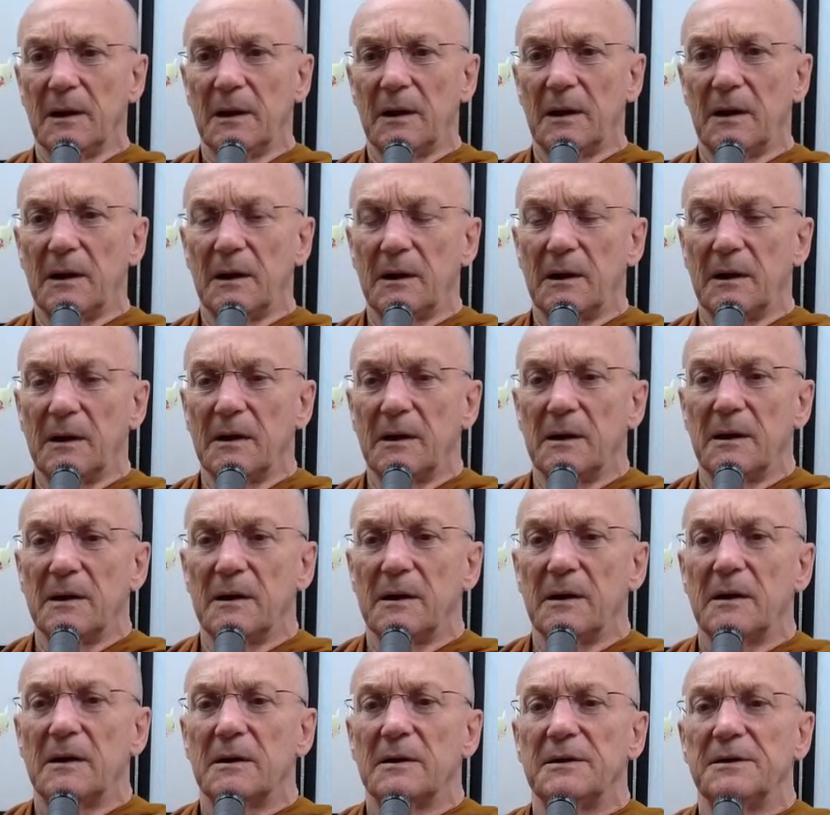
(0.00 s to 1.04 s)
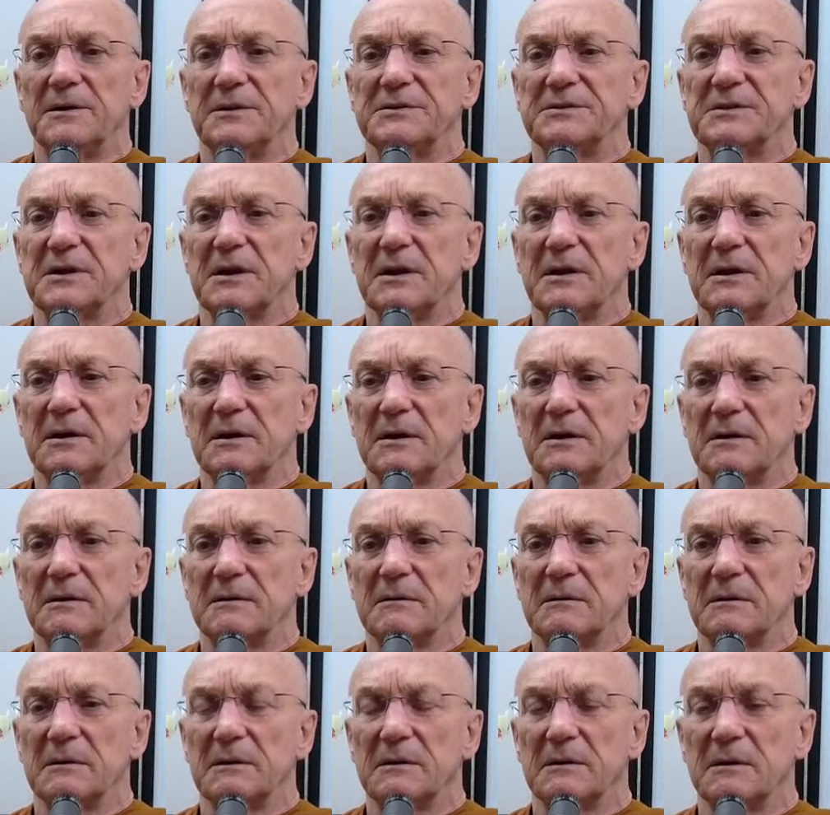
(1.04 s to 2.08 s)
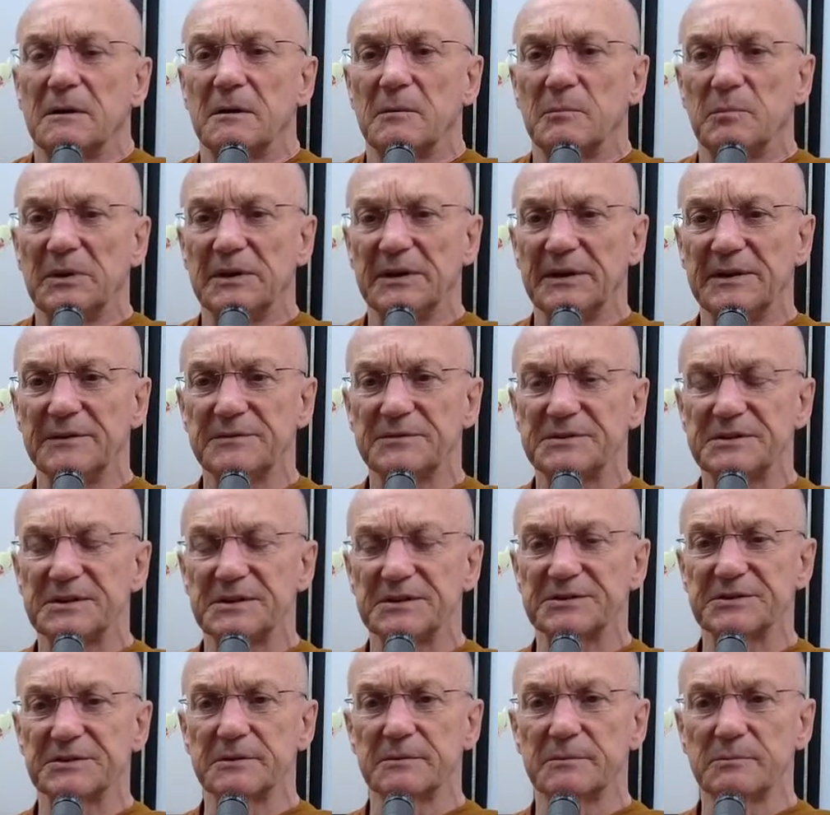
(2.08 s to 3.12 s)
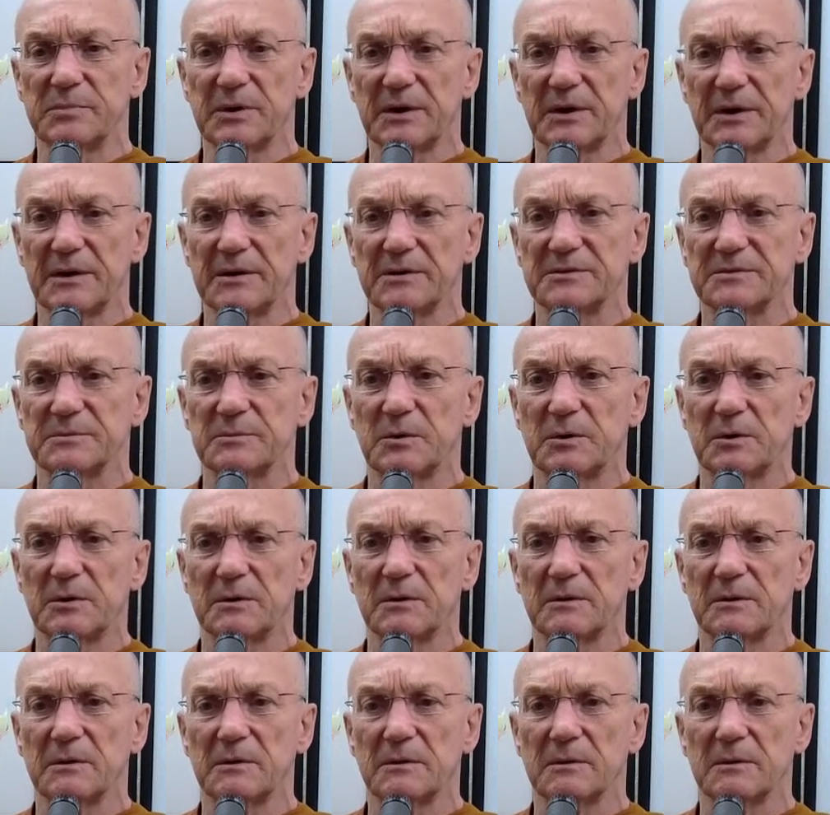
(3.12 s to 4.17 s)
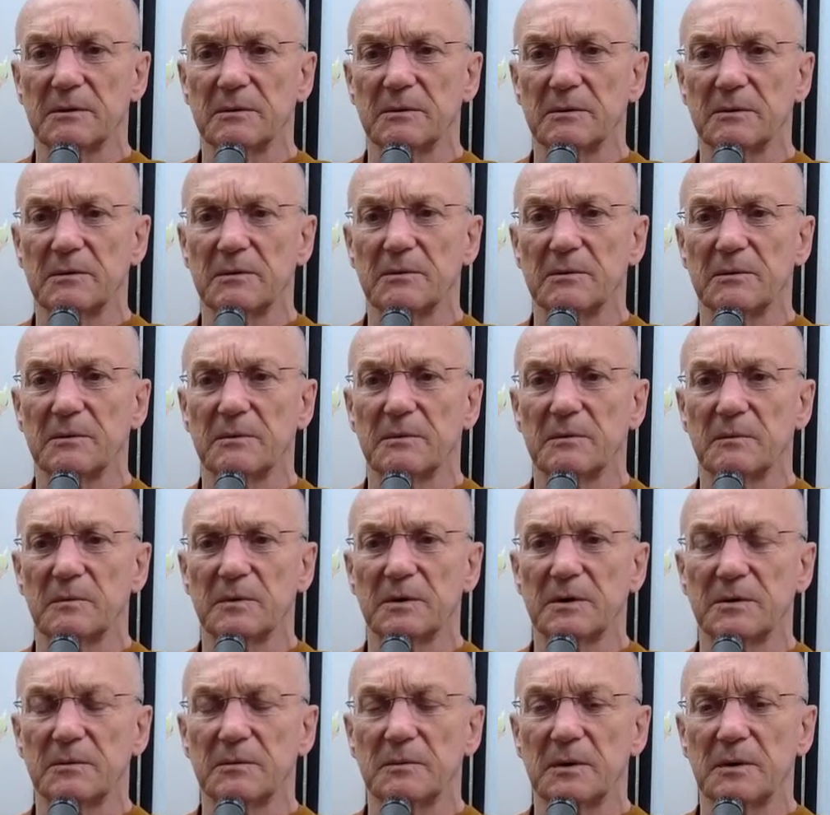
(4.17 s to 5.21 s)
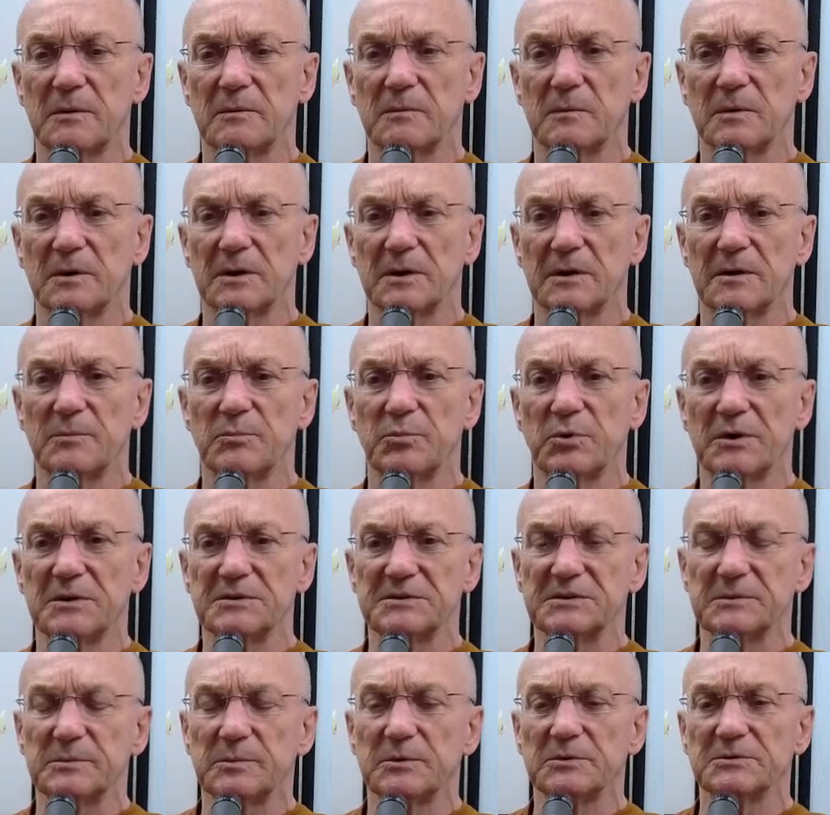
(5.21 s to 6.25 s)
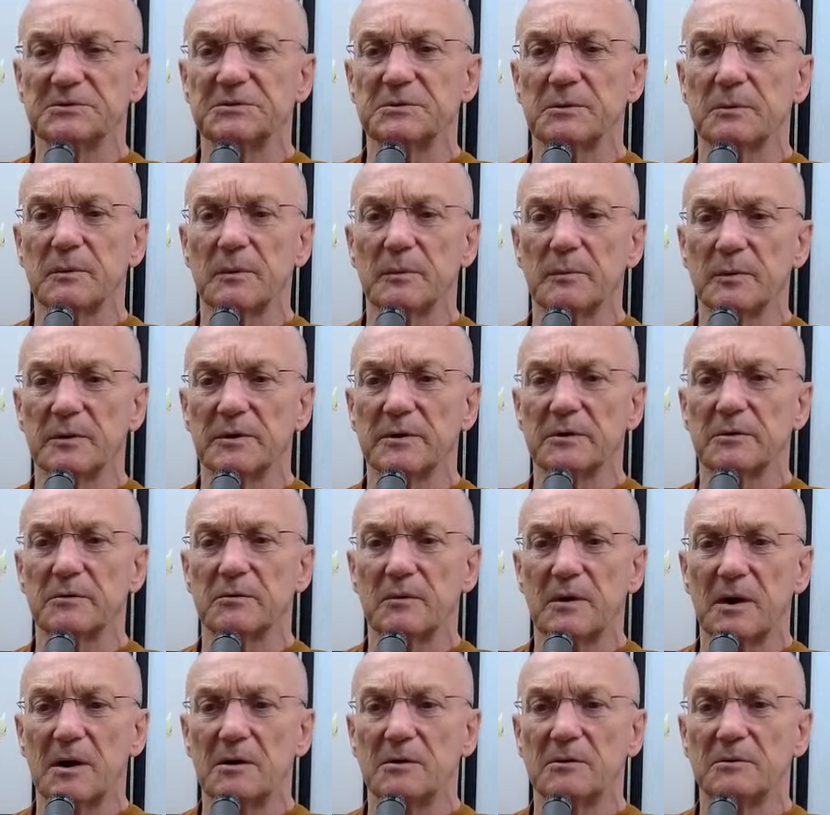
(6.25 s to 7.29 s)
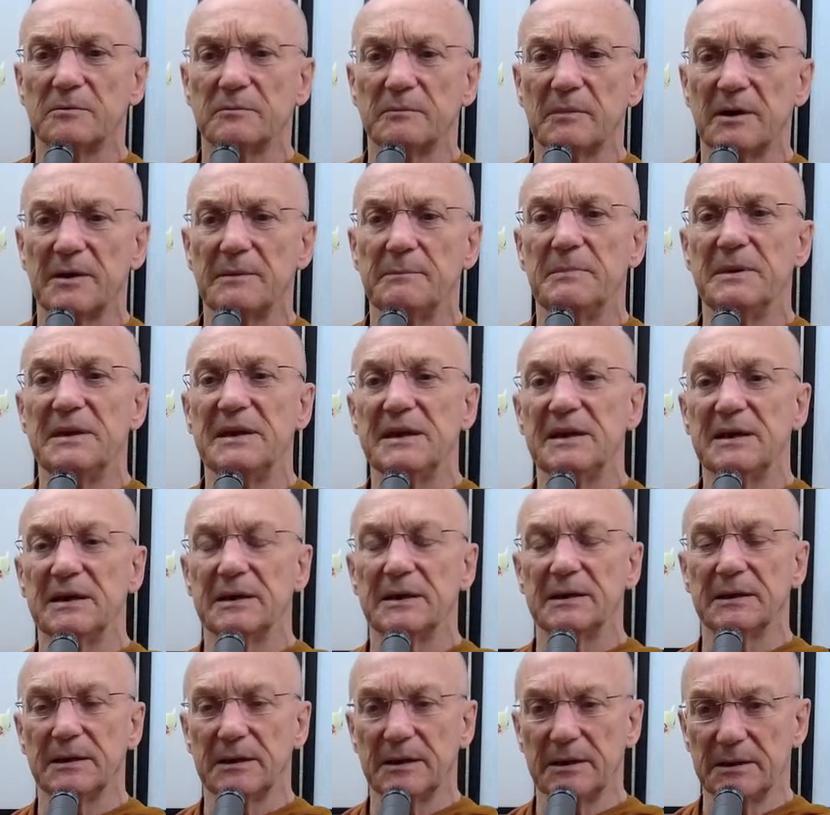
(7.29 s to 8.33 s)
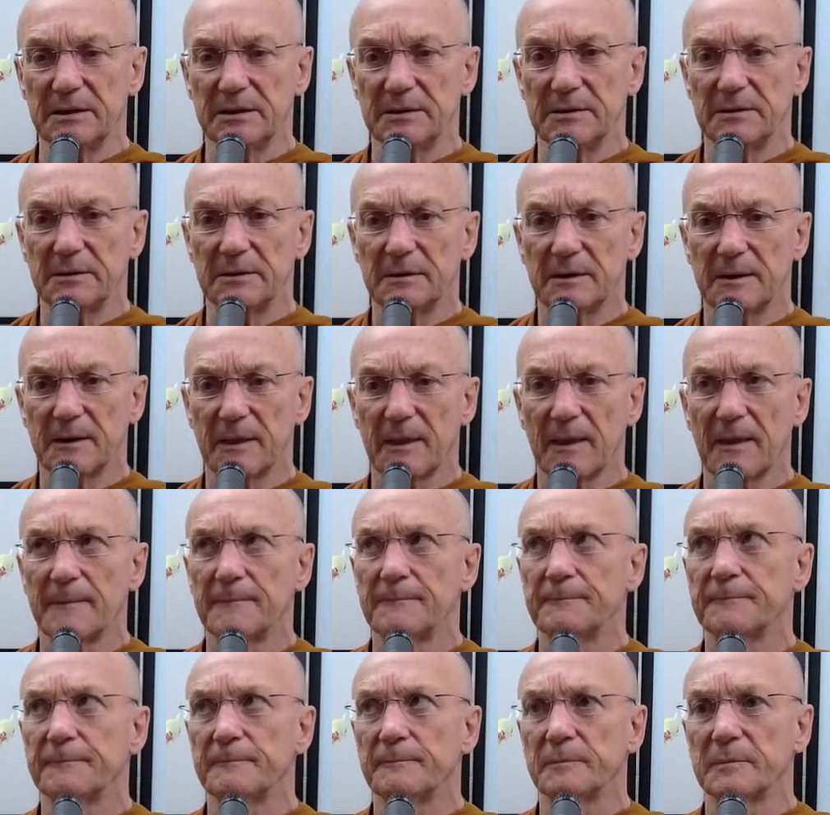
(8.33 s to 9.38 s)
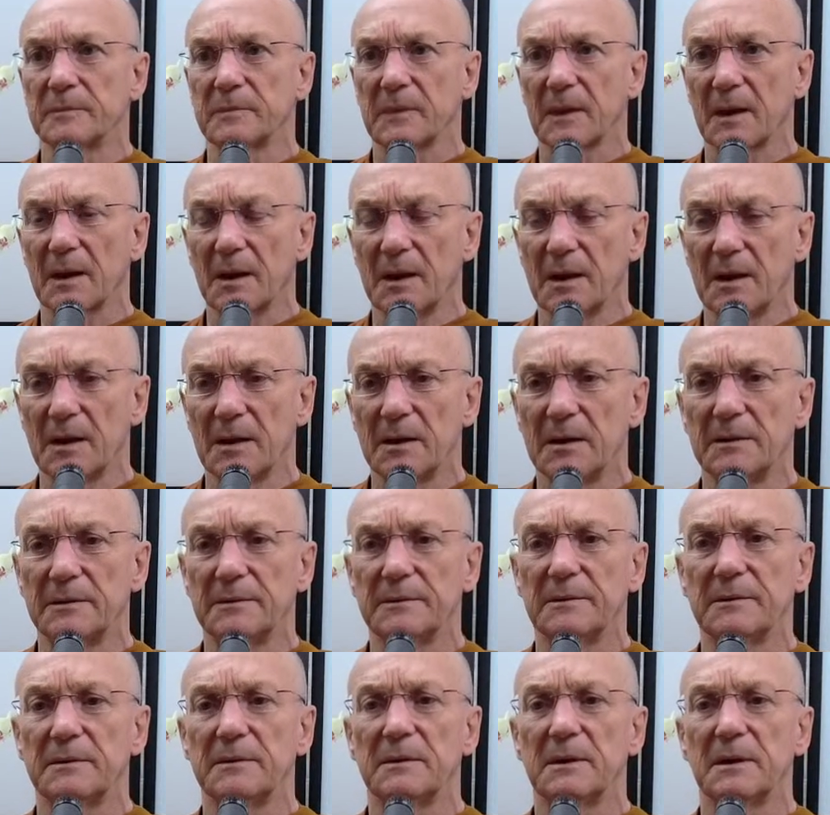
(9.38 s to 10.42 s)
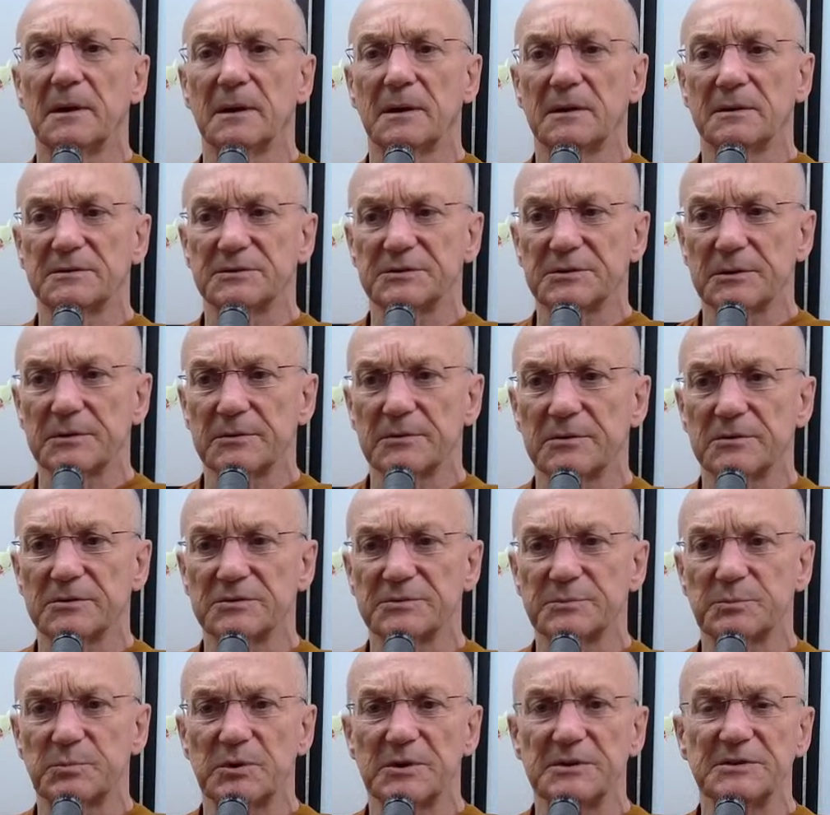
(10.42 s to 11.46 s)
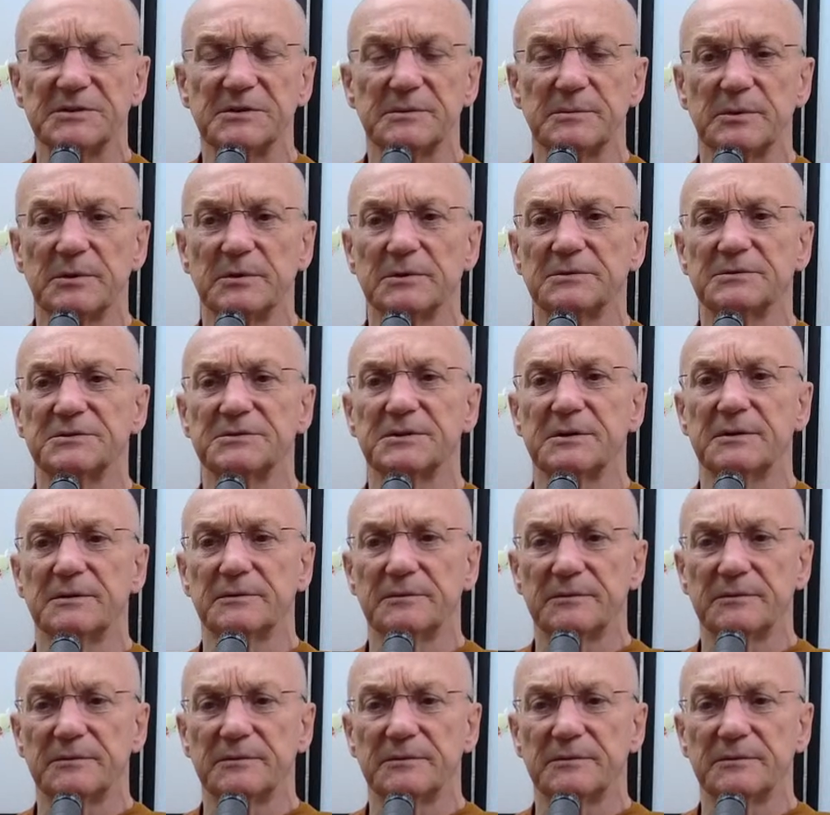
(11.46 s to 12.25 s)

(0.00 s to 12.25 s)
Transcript: how do you say, a belief system, but is more what kind of principles do I want to ground my being in, and so those principles